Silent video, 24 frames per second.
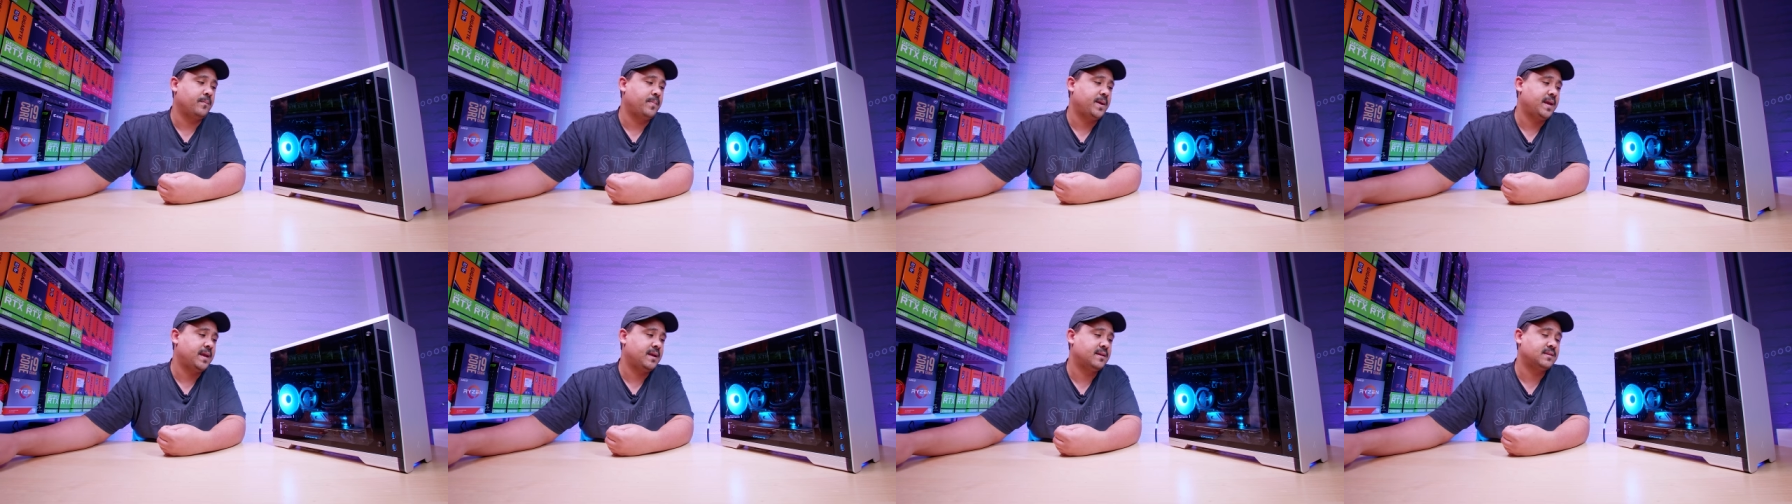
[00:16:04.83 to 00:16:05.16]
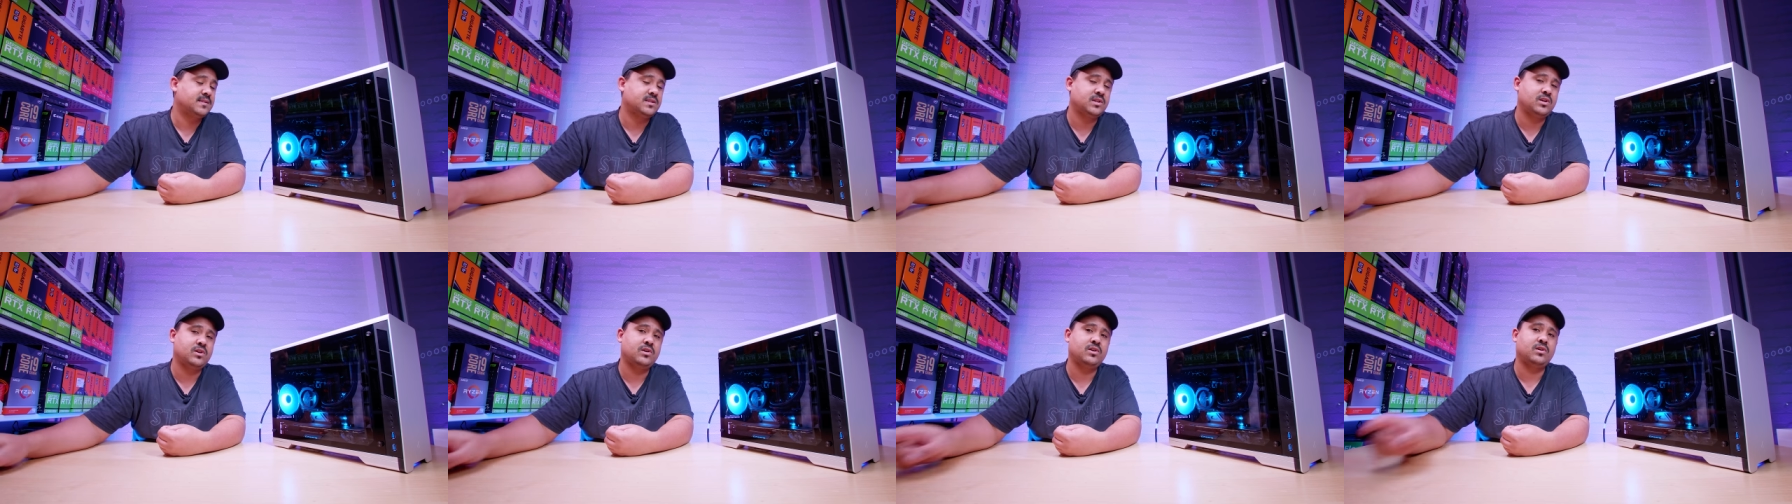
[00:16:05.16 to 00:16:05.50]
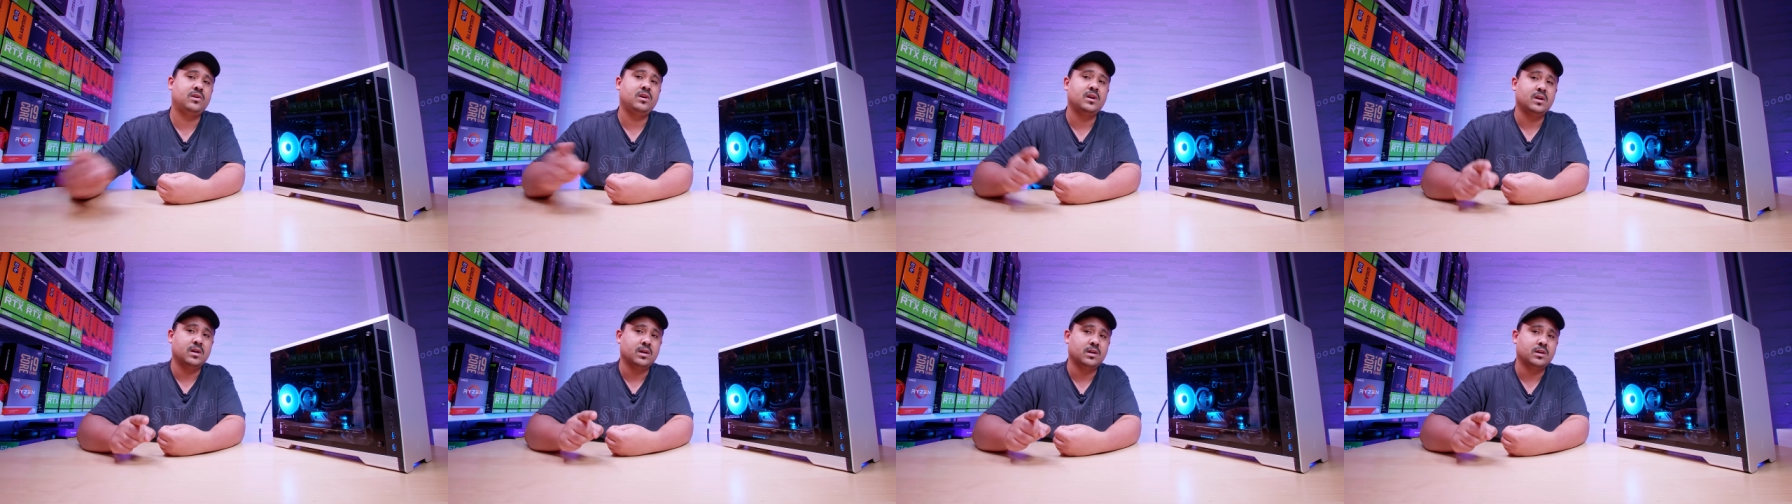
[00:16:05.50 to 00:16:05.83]
the
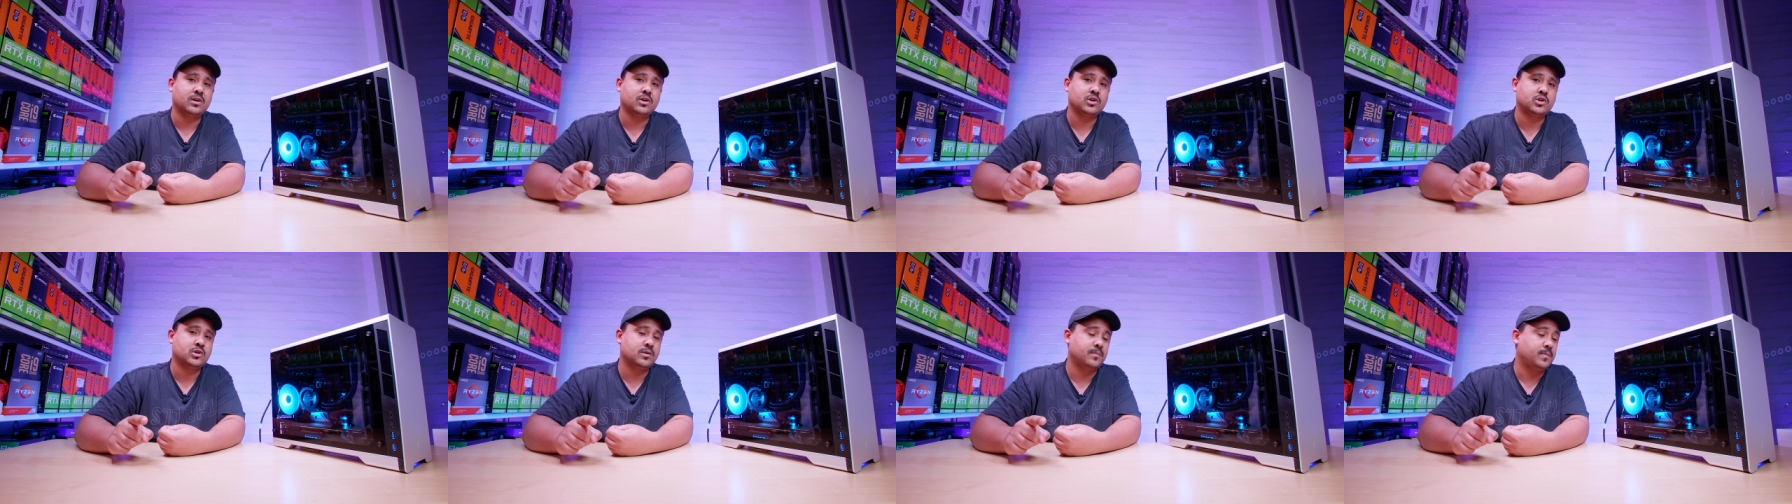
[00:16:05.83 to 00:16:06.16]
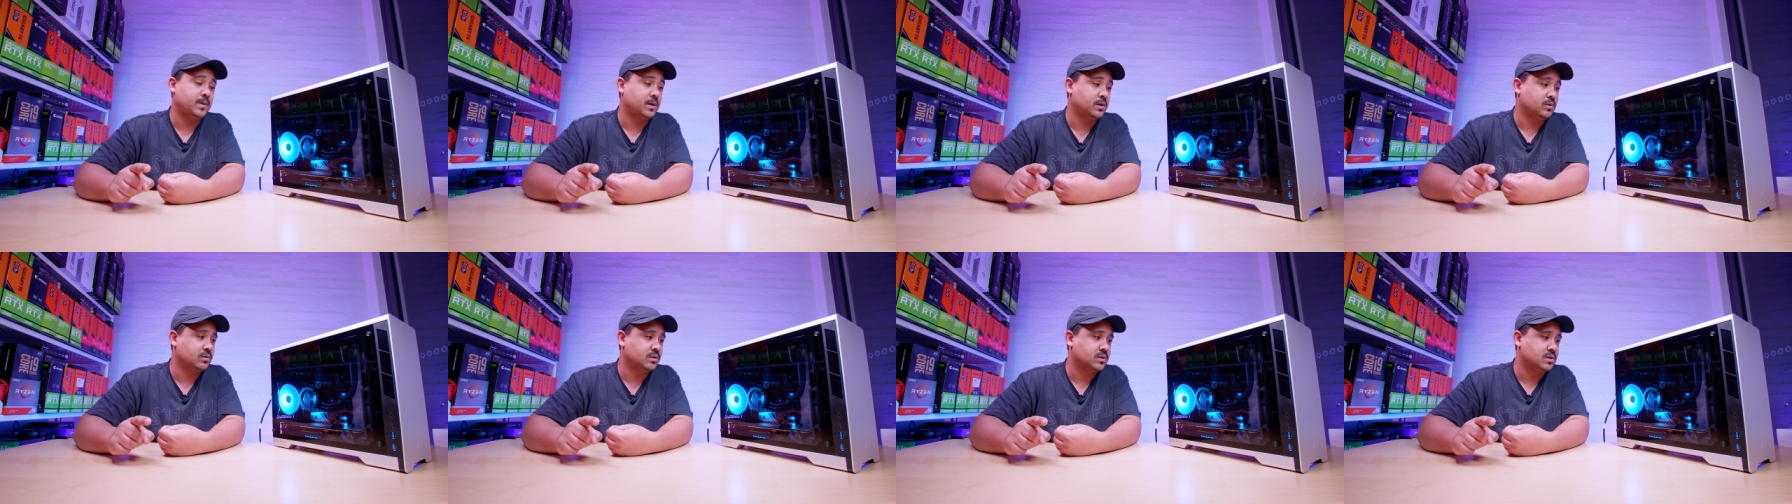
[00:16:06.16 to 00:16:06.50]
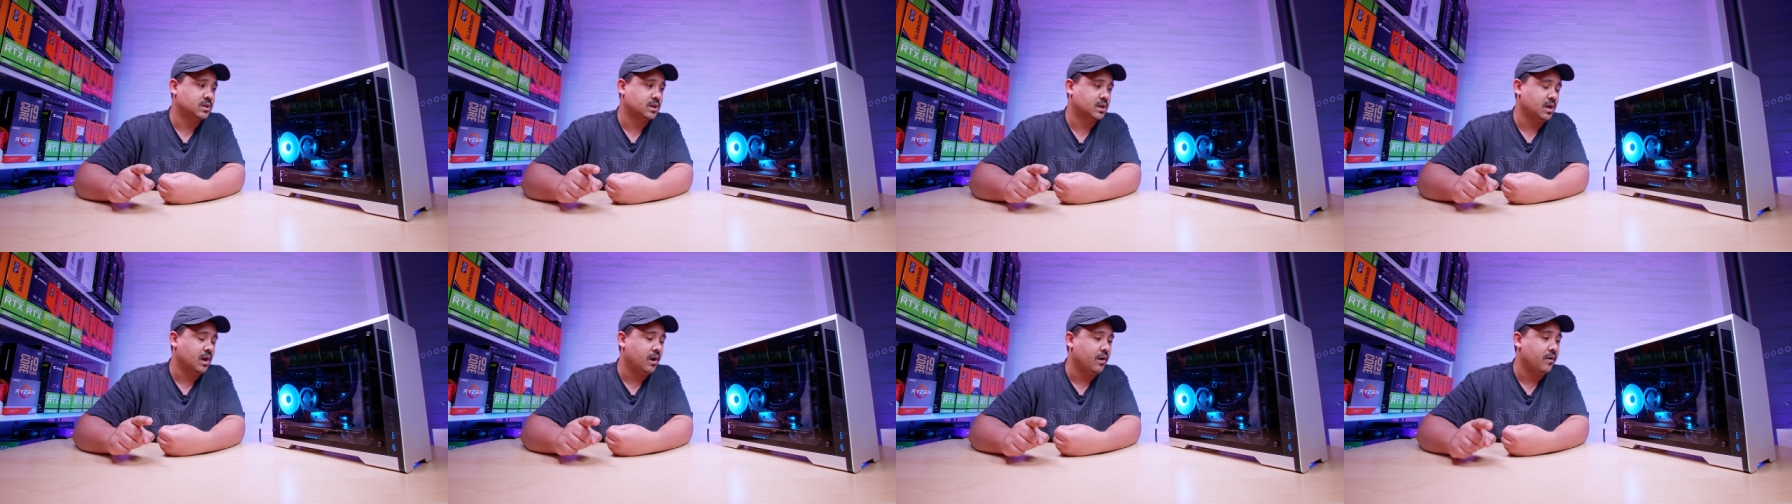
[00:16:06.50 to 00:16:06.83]
PSU, you should be good
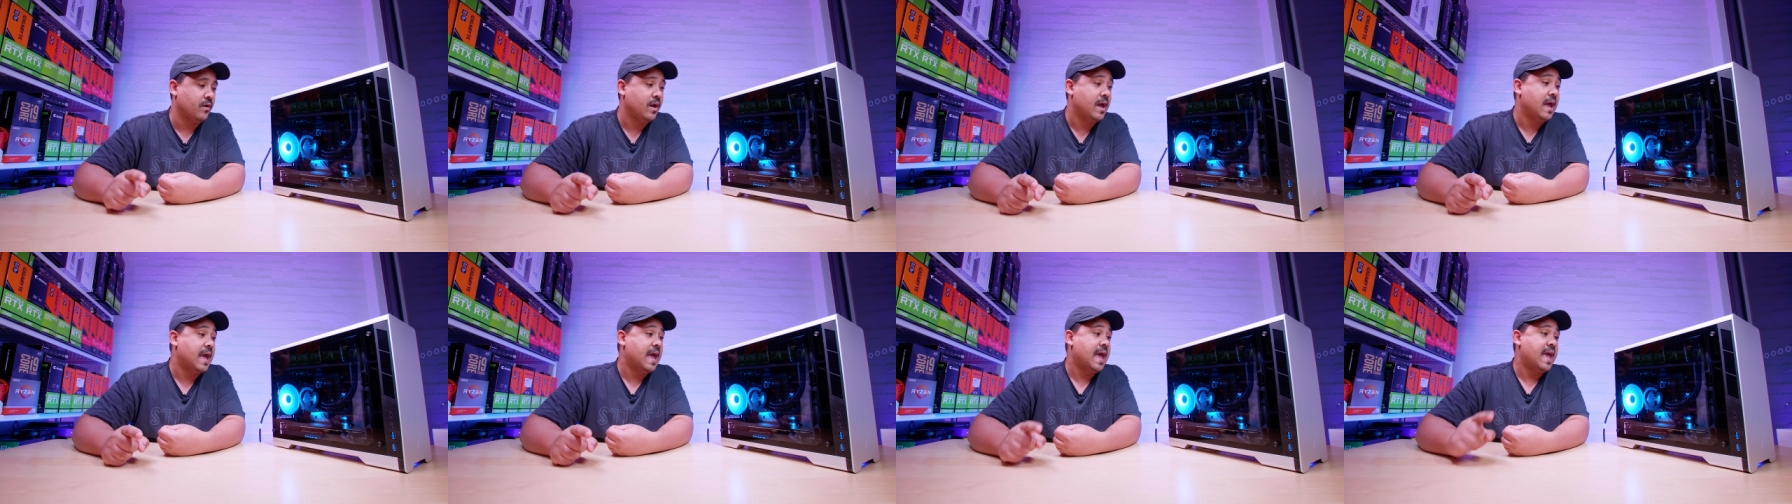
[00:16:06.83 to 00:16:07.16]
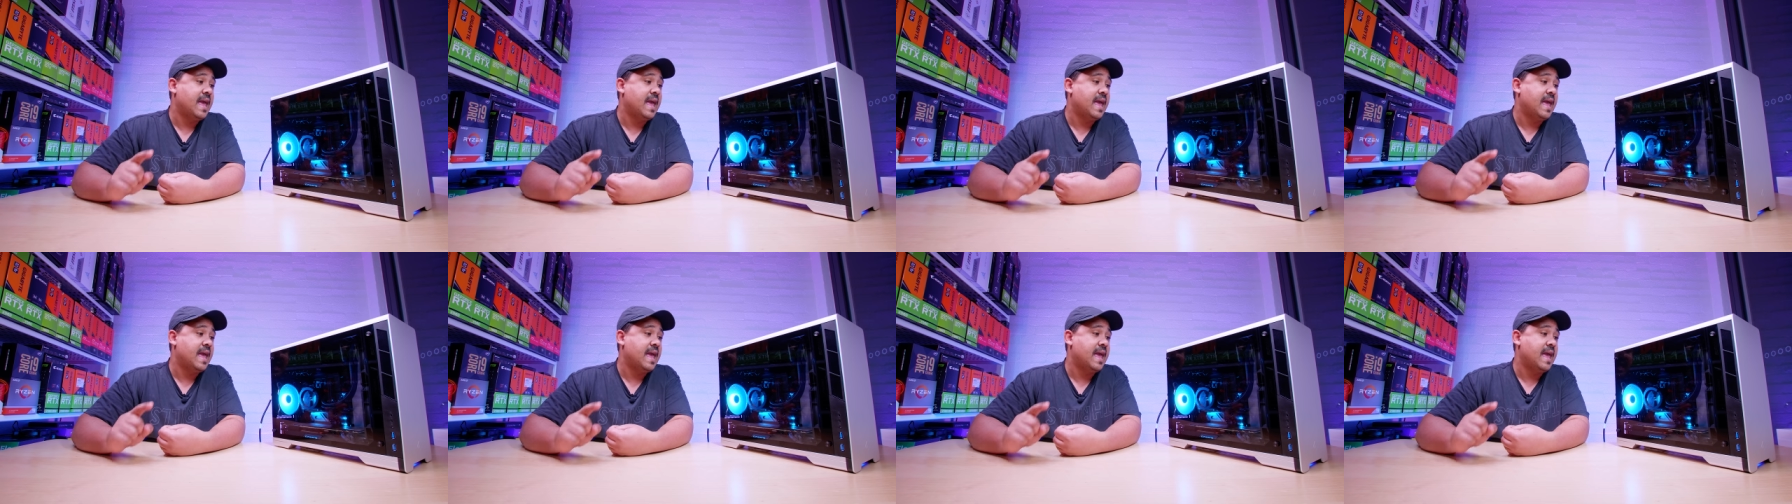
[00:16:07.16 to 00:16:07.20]
to go.